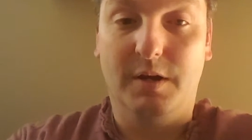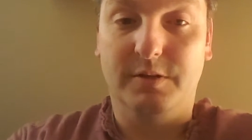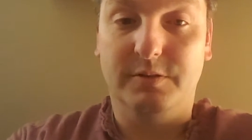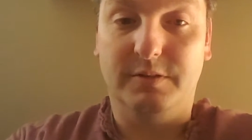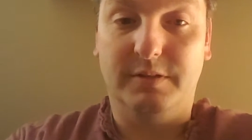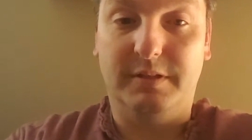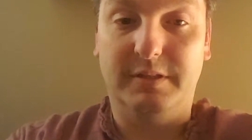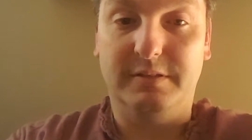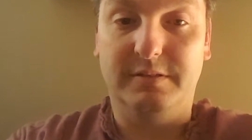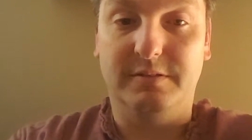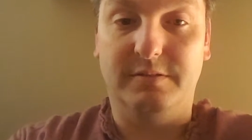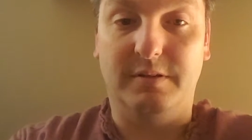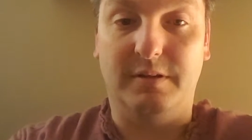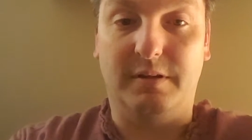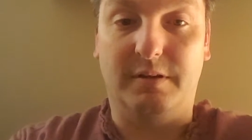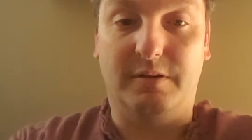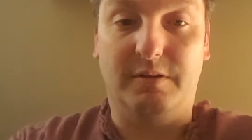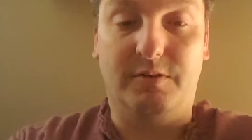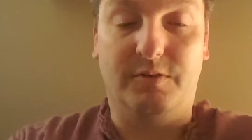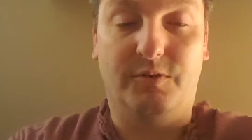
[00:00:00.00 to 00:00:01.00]
So this is
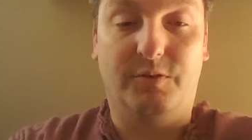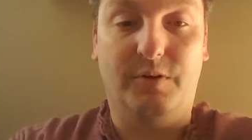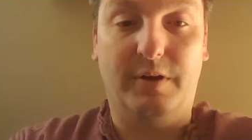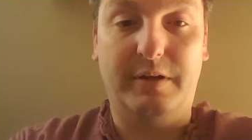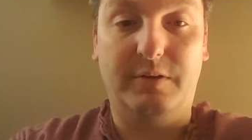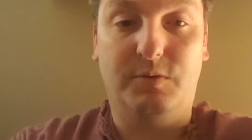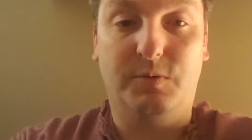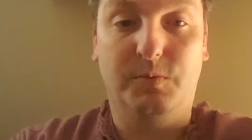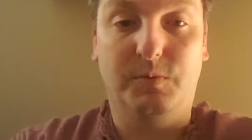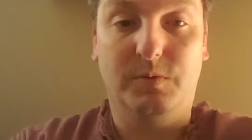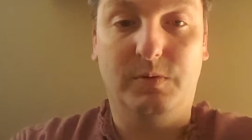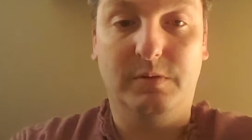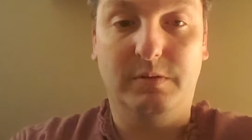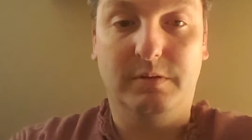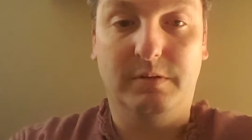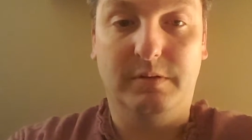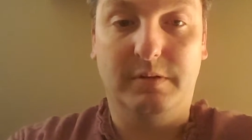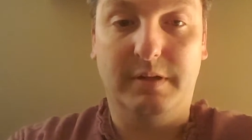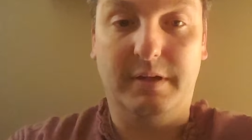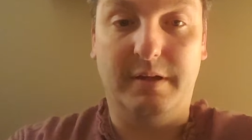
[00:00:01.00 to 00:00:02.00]
a great
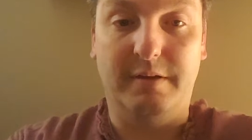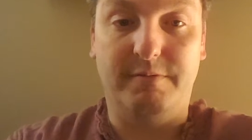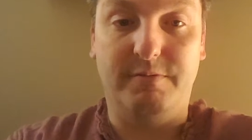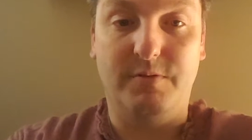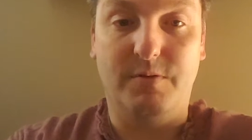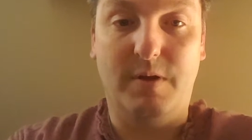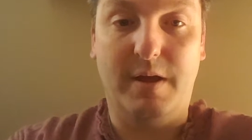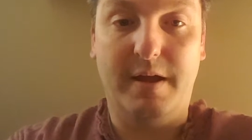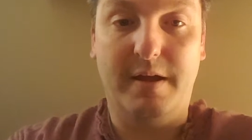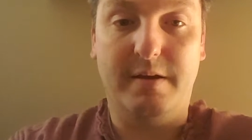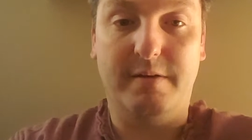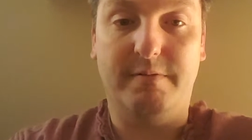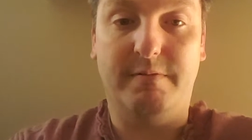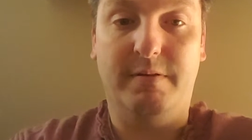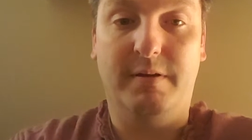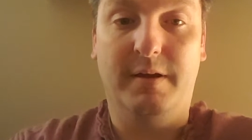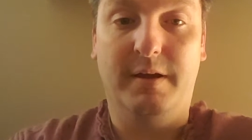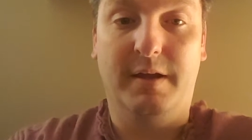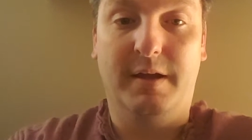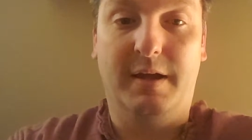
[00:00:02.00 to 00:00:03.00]
tool if you have
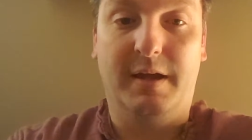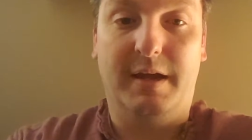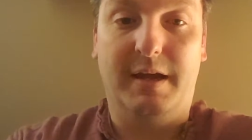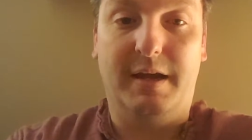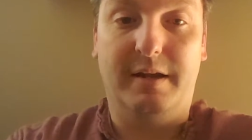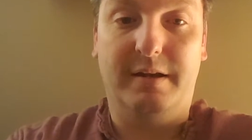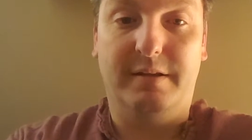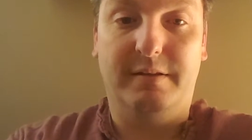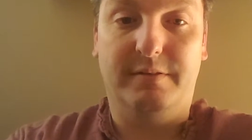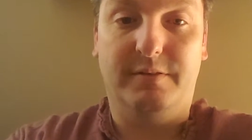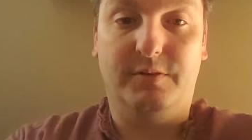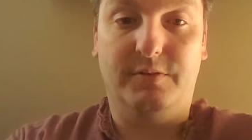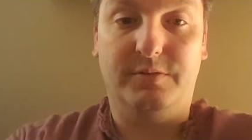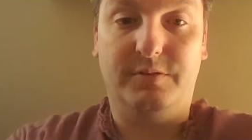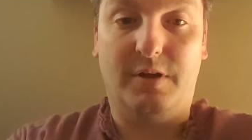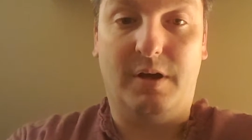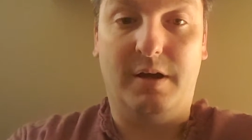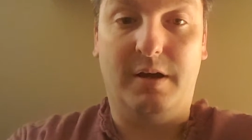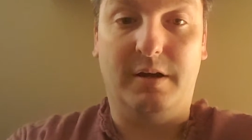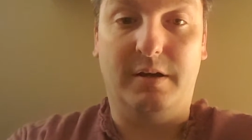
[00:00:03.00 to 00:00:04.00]
any of those
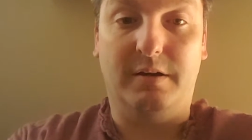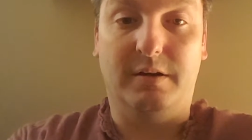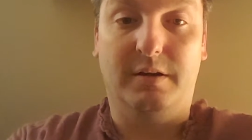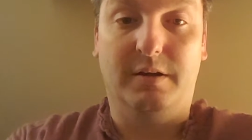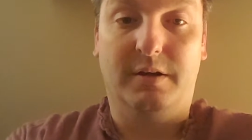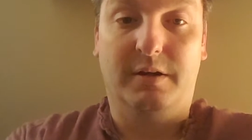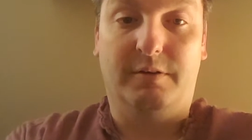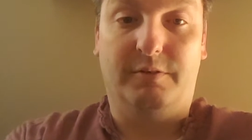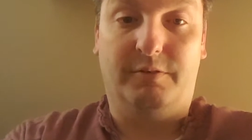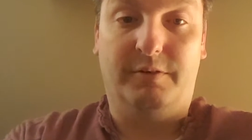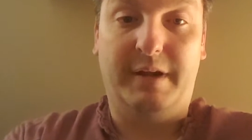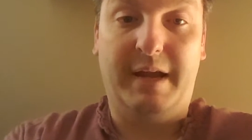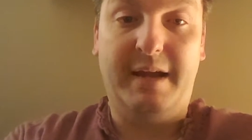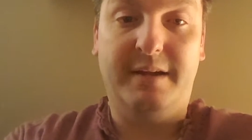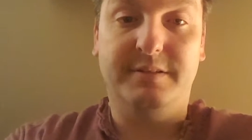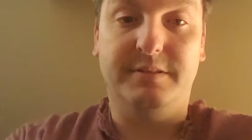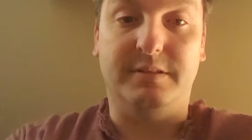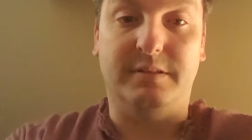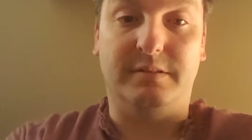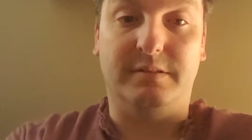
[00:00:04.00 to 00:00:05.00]

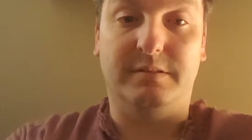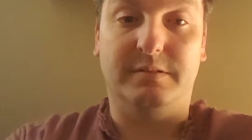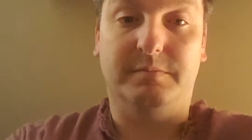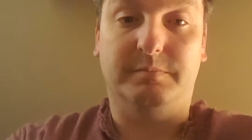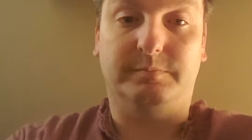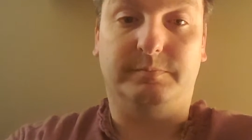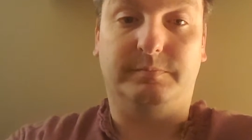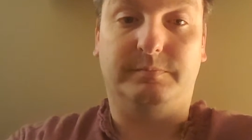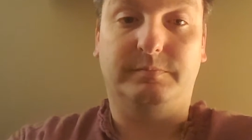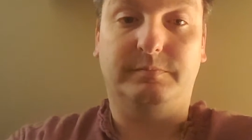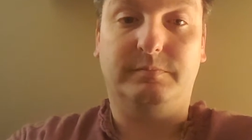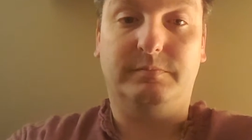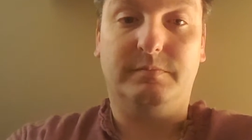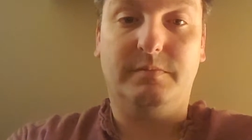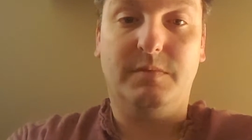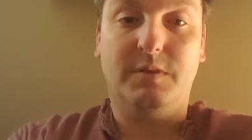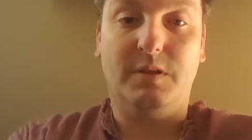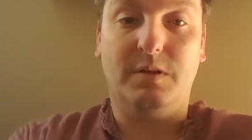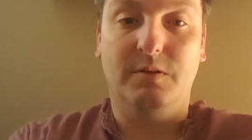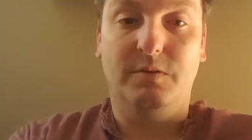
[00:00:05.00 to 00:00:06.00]
reactions
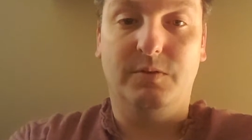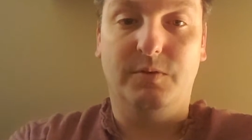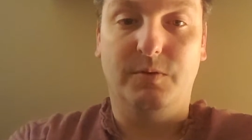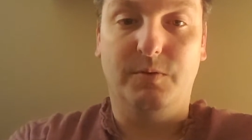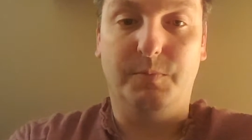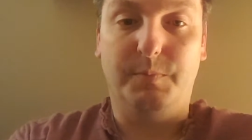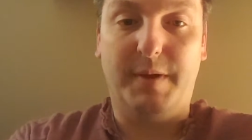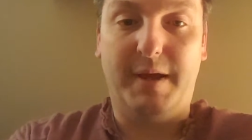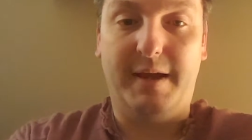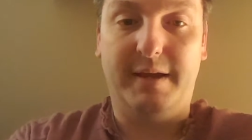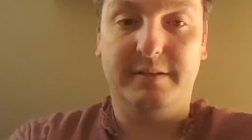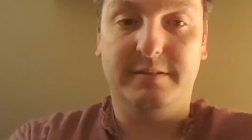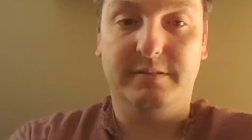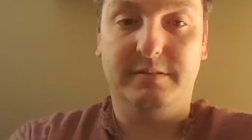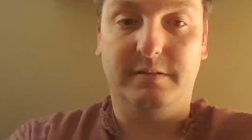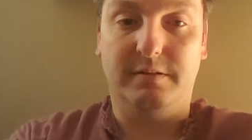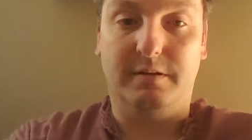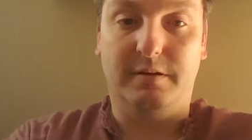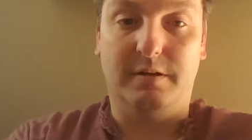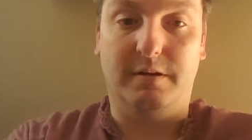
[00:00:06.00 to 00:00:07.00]
to
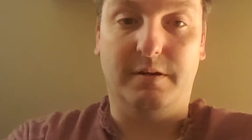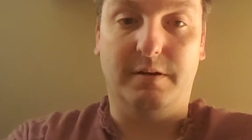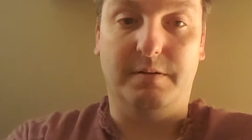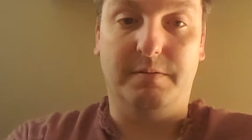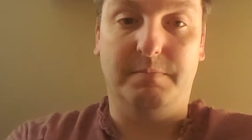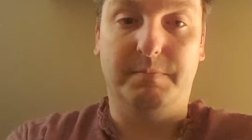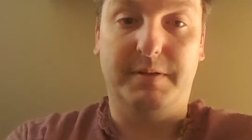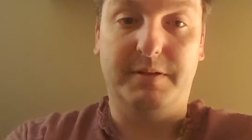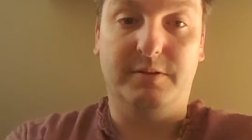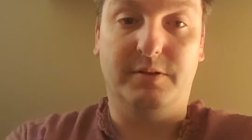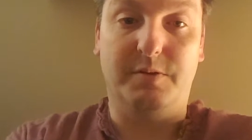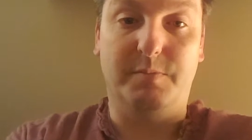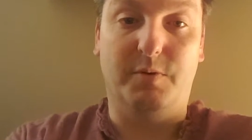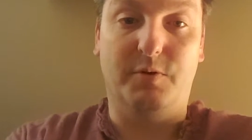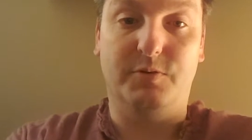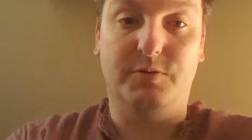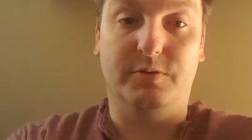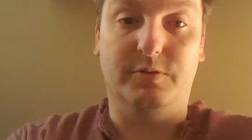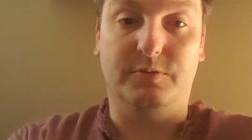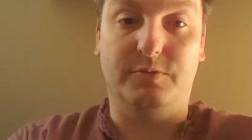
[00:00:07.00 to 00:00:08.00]
past mental
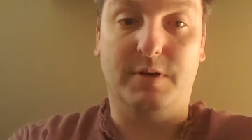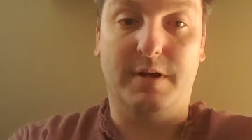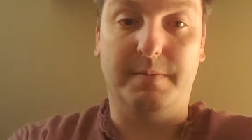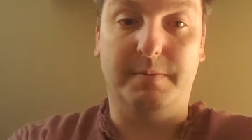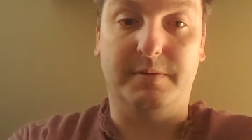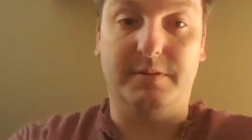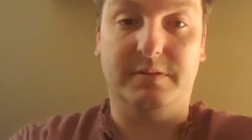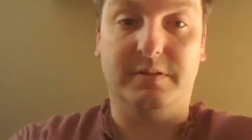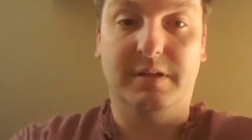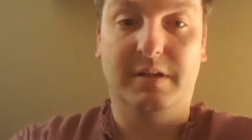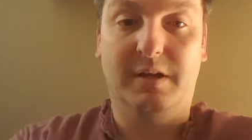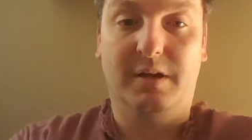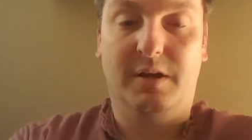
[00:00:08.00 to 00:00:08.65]
emotional traumas.